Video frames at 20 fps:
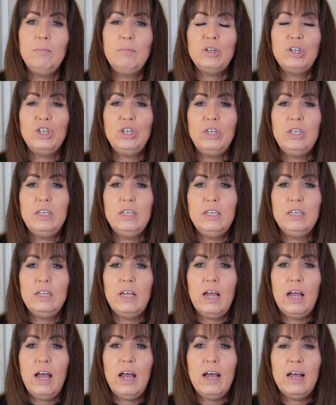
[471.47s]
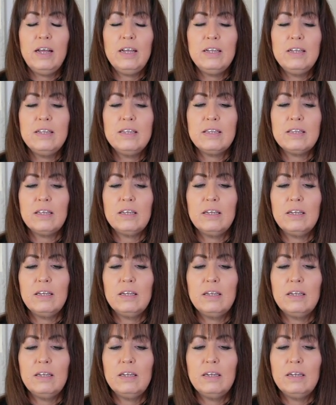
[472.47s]
She has,
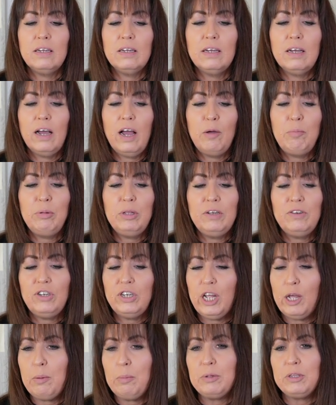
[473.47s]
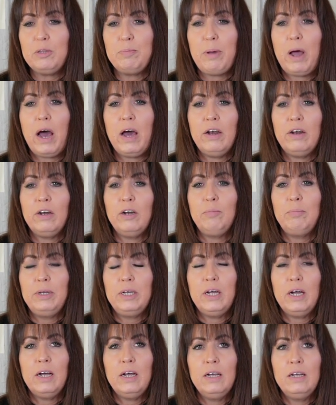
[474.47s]
I believe she came up with this pattern
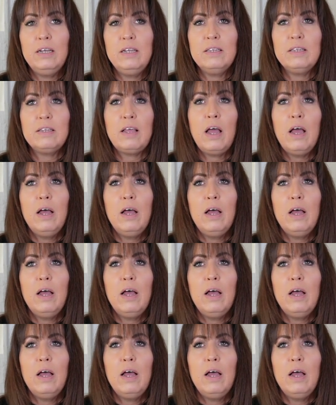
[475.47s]
because,